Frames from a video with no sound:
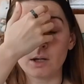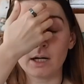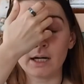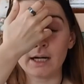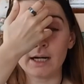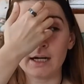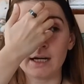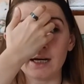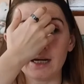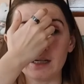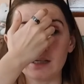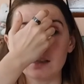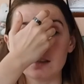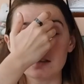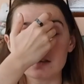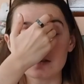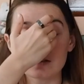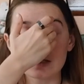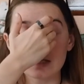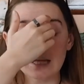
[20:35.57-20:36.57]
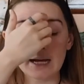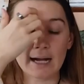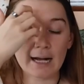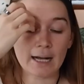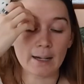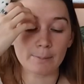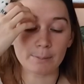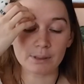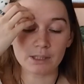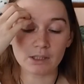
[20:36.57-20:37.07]
I can see that
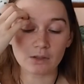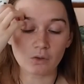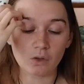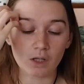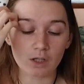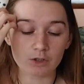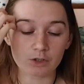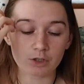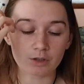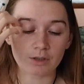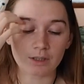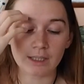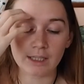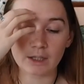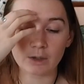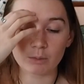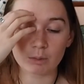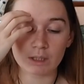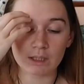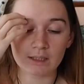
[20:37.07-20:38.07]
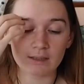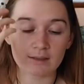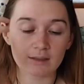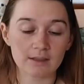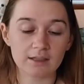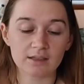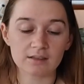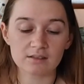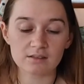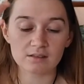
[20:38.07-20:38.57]
happening logically. I don't really think
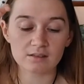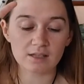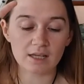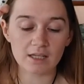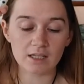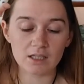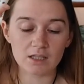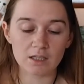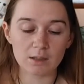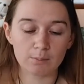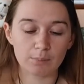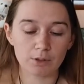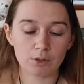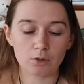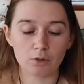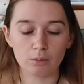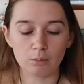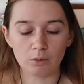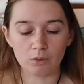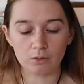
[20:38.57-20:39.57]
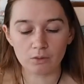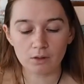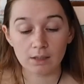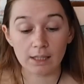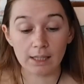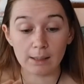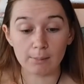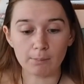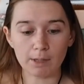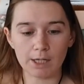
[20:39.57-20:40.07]
that's anything paranormal,
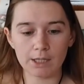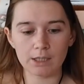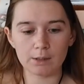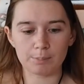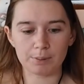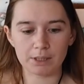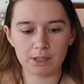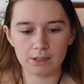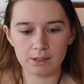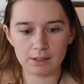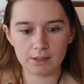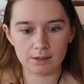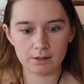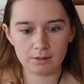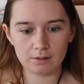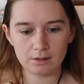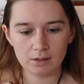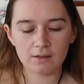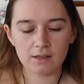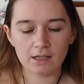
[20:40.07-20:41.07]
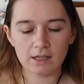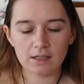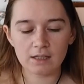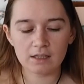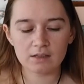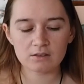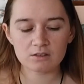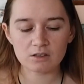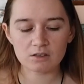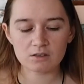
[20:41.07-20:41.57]
in my opinion. Then they
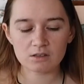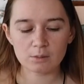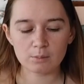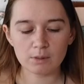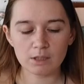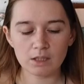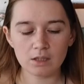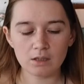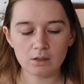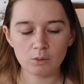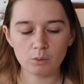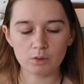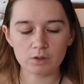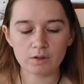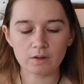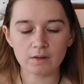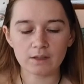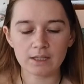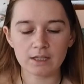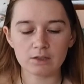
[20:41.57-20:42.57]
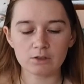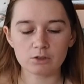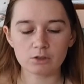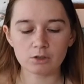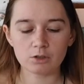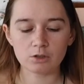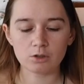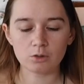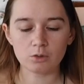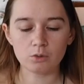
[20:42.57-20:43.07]
saw somebody with a
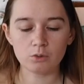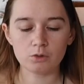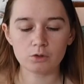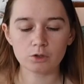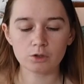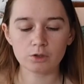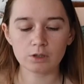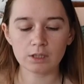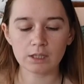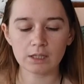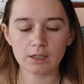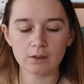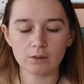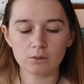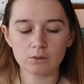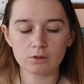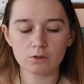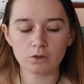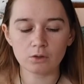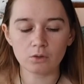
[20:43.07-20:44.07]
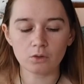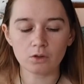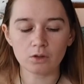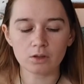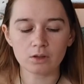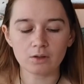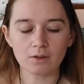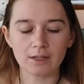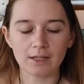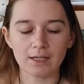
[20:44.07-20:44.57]
lantern who turned out to
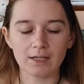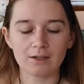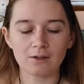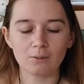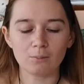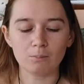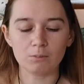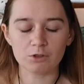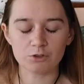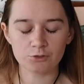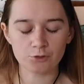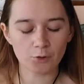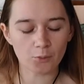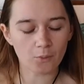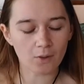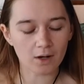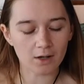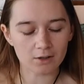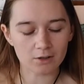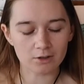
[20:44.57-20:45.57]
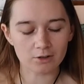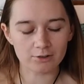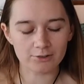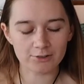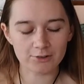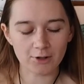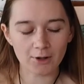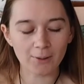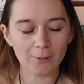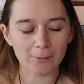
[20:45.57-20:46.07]
look like Mr. Walker's
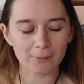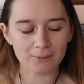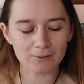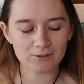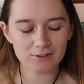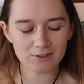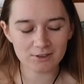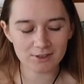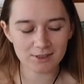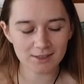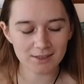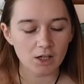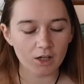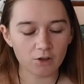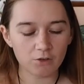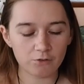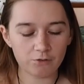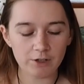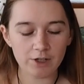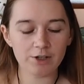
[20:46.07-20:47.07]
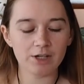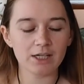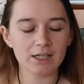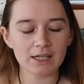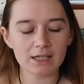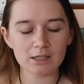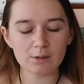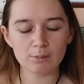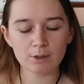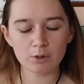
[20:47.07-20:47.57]
ghost. Fearing
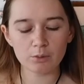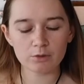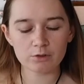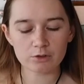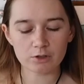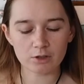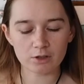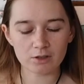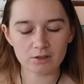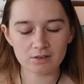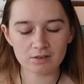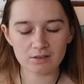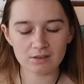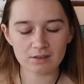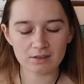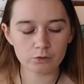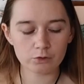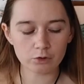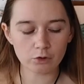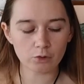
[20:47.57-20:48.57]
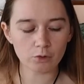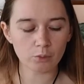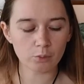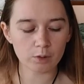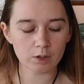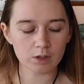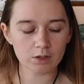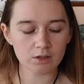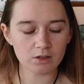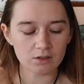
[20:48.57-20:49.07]
that the bell was cursed, so the
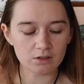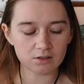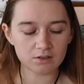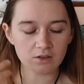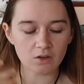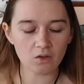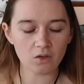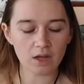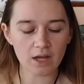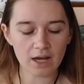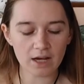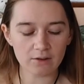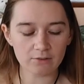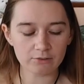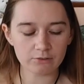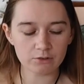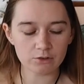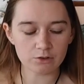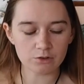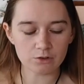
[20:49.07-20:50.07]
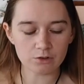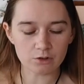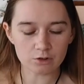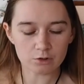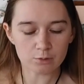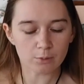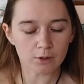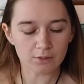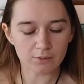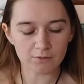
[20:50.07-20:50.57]
workers left the
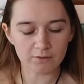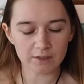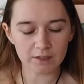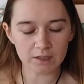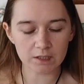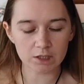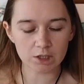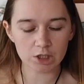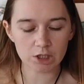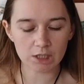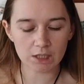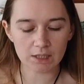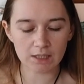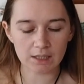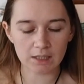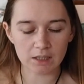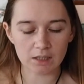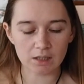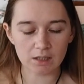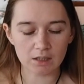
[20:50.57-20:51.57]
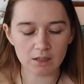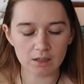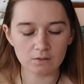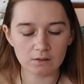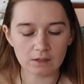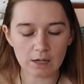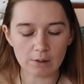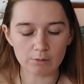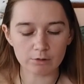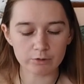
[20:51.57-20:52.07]
small village, and then
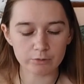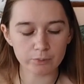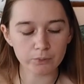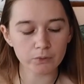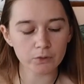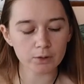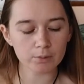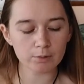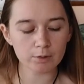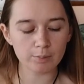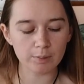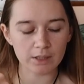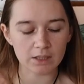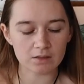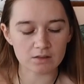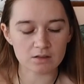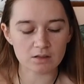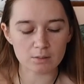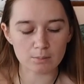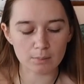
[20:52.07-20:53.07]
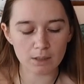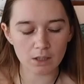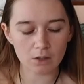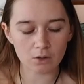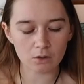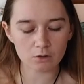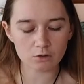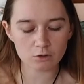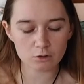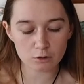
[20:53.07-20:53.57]
that was formed because the
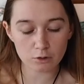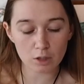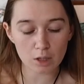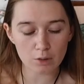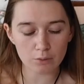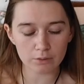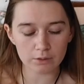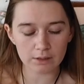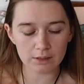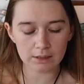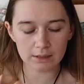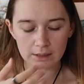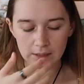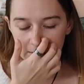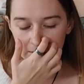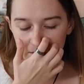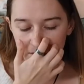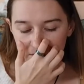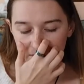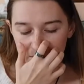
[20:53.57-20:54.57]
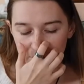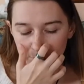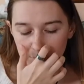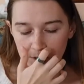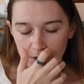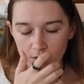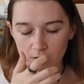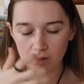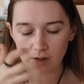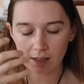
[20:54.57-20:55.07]
mill slowly
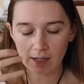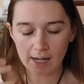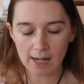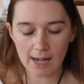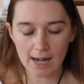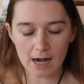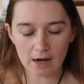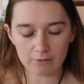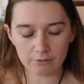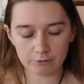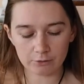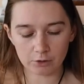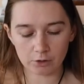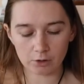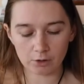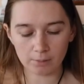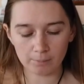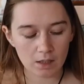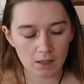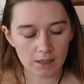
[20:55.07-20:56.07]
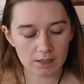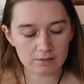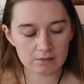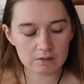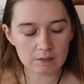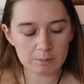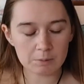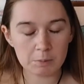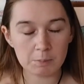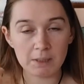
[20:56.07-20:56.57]
disappeared after. It
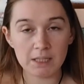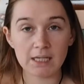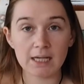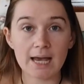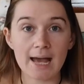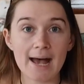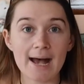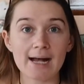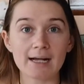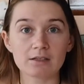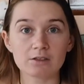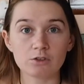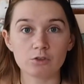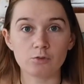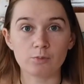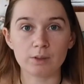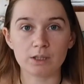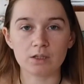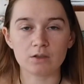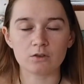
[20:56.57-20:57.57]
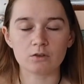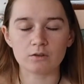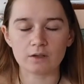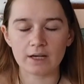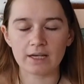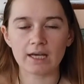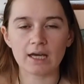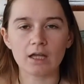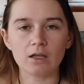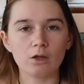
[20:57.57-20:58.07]
stopped being active because,
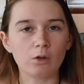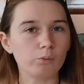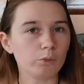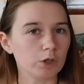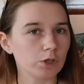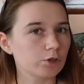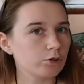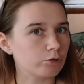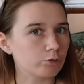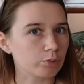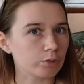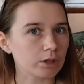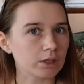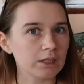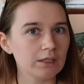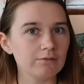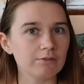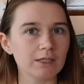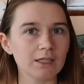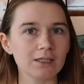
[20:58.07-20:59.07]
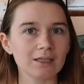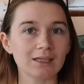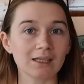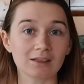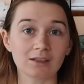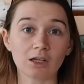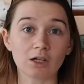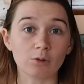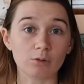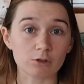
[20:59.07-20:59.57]
again, the workers were leaving. They
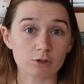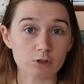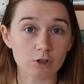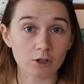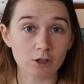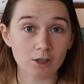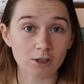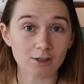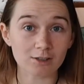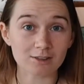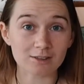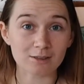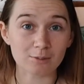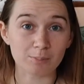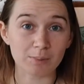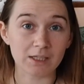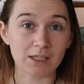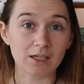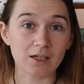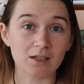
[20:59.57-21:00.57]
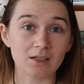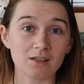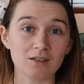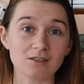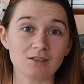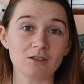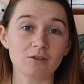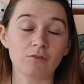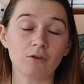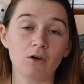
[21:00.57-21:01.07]
thought it was cursed
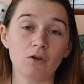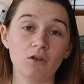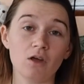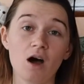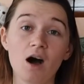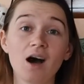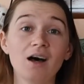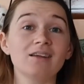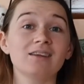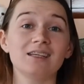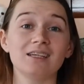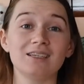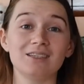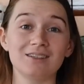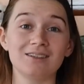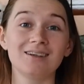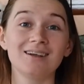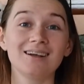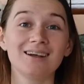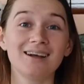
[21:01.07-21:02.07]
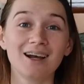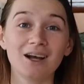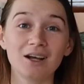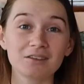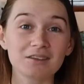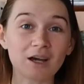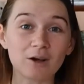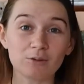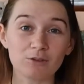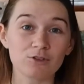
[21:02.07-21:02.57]
because of all the haunting
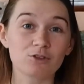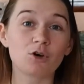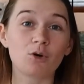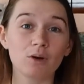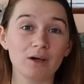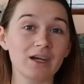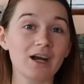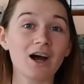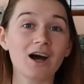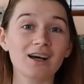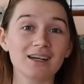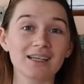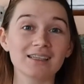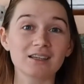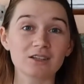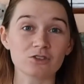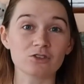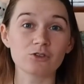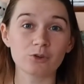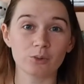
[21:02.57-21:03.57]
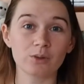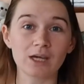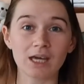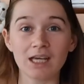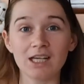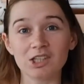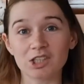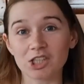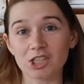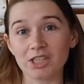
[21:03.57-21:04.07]
that was going on at this
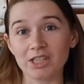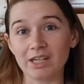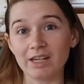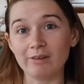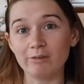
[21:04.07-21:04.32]
location.